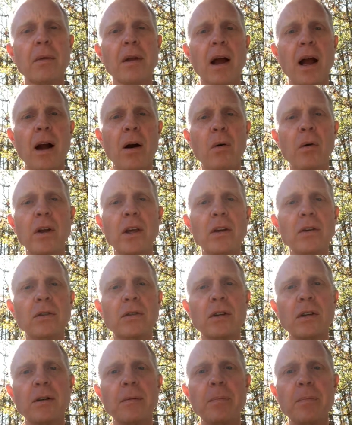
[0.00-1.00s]
How are we
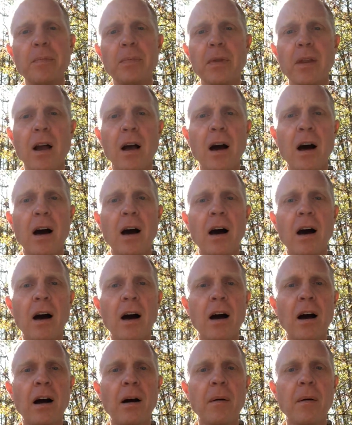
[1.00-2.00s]
using
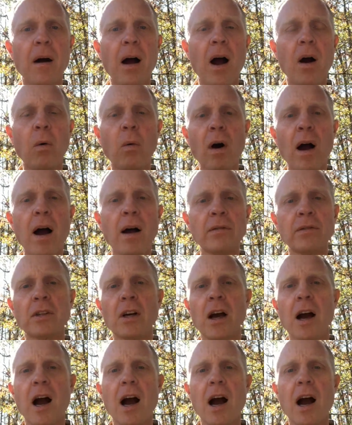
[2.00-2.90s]
our wives,